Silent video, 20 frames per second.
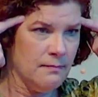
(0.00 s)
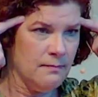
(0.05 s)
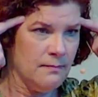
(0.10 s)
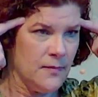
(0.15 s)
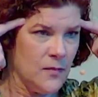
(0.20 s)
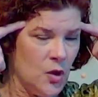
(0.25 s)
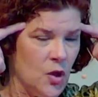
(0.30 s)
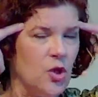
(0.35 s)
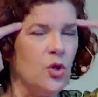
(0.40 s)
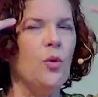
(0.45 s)

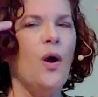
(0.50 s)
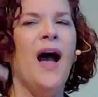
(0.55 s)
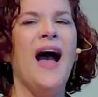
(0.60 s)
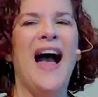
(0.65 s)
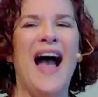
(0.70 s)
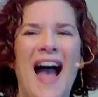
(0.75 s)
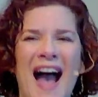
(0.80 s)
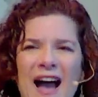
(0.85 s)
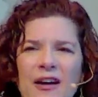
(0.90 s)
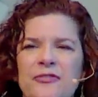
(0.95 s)
You
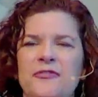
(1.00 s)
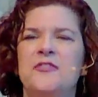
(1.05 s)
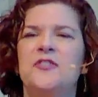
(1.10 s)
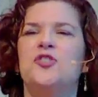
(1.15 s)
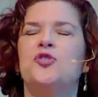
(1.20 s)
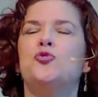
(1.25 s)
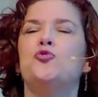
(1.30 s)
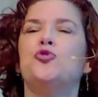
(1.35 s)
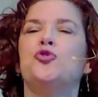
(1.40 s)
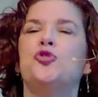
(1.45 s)
have to
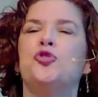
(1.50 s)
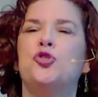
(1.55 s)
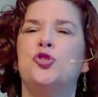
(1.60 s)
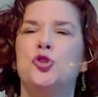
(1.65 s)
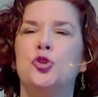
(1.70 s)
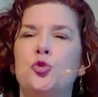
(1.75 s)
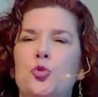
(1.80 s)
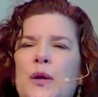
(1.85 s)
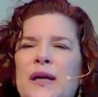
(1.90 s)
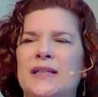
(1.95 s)

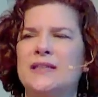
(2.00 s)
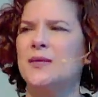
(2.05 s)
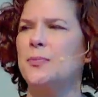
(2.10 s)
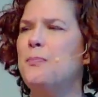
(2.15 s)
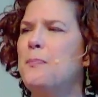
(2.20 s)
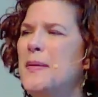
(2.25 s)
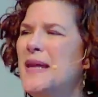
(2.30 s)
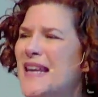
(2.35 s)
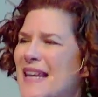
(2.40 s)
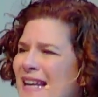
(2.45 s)
do it,
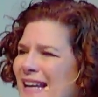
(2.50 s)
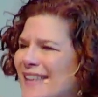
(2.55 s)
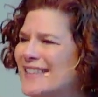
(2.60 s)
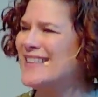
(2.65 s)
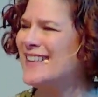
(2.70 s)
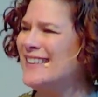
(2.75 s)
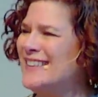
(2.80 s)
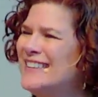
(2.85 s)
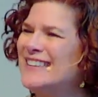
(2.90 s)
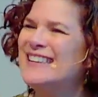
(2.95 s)
be it,
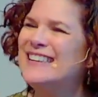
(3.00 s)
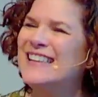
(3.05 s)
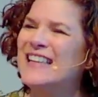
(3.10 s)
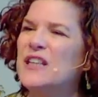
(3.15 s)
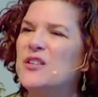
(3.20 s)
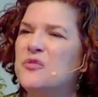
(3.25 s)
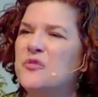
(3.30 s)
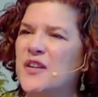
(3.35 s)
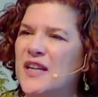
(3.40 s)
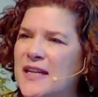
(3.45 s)

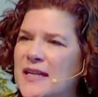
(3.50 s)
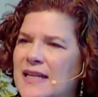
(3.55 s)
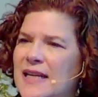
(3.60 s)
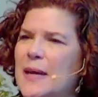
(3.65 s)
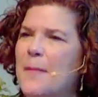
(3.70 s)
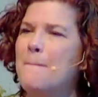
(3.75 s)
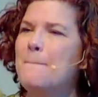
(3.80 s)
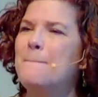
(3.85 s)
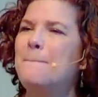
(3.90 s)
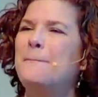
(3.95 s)
live it,
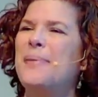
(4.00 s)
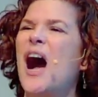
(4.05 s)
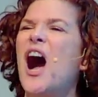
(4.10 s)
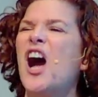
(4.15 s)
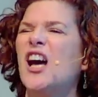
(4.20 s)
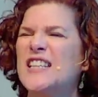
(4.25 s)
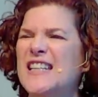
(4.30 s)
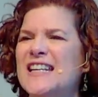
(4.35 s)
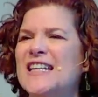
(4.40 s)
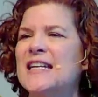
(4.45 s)

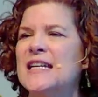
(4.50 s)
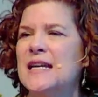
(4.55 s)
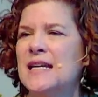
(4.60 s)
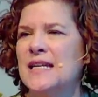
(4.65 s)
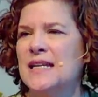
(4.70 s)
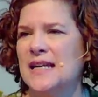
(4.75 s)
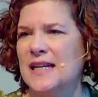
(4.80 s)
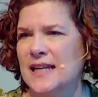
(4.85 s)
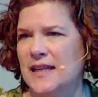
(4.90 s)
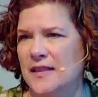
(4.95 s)
embody
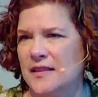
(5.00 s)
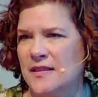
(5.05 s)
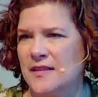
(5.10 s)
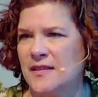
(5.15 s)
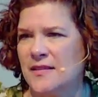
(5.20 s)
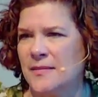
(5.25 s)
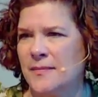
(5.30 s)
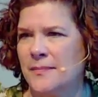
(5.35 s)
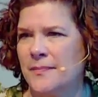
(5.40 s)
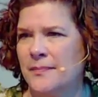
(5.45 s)
it.
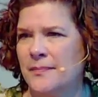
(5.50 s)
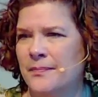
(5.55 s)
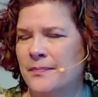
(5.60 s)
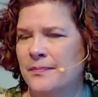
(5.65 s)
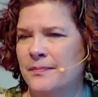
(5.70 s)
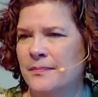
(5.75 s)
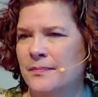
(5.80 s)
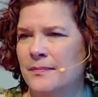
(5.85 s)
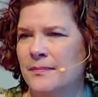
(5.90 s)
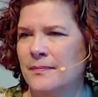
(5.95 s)

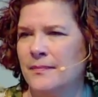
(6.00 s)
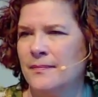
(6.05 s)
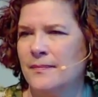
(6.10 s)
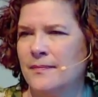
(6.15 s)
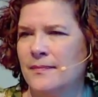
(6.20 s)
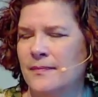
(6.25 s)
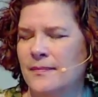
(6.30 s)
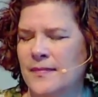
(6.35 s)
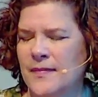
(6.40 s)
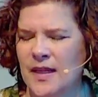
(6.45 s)

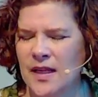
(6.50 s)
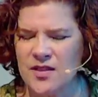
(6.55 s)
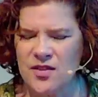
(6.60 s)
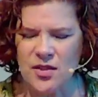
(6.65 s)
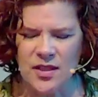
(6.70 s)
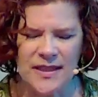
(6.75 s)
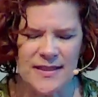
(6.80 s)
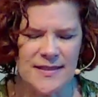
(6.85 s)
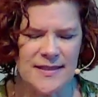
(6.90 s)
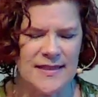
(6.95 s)
So
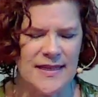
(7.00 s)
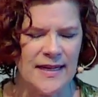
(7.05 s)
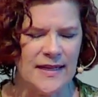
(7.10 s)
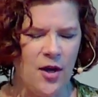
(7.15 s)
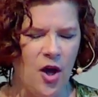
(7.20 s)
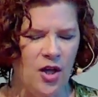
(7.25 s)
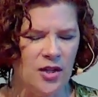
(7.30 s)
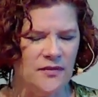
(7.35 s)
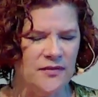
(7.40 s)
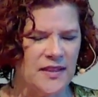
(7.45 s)
let's take
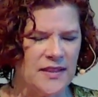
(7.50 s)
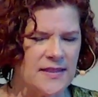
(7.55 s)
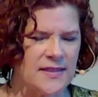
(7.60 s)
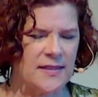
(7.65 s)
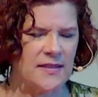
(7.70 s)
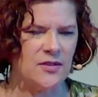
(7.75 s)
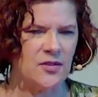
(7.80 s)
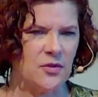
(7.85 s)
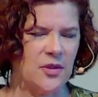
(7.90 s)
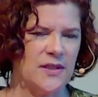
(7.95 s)
all of this
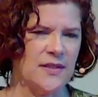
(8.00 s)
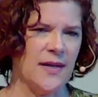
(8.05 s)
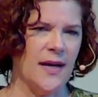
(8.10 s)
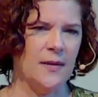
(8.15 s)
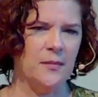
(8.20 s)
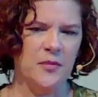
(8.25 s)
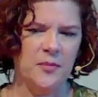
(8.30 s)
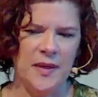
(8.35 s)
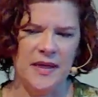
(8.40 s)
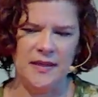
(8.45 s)
into our time
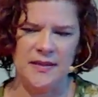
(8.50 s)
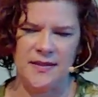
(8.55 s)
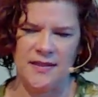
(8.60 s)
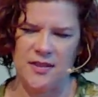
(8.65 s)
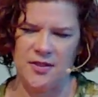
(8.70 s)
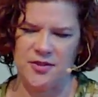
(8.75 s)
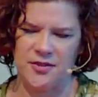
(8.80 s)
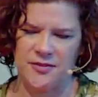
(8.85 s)
of meditation.